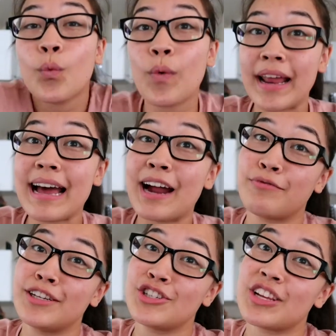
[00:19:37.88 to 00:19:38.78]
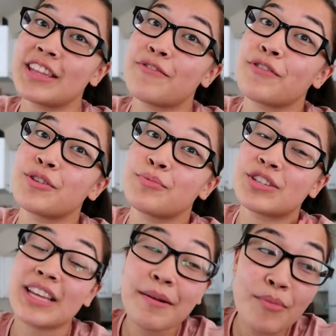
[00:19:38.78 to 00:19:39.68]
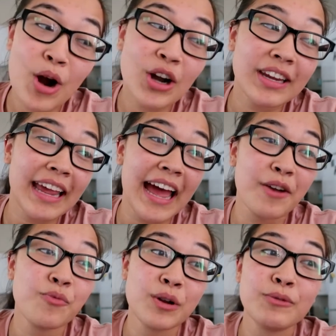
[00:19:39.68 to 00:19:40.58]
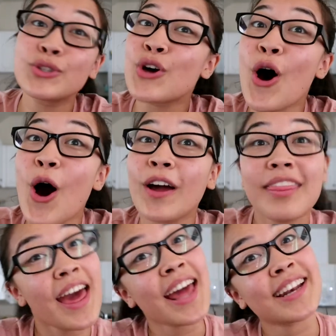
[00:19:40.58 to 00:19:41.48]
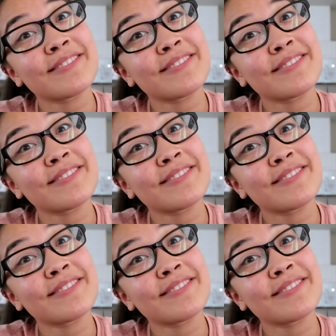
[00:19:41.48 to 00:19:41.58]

when I reach the 50% mark, and we will talk then.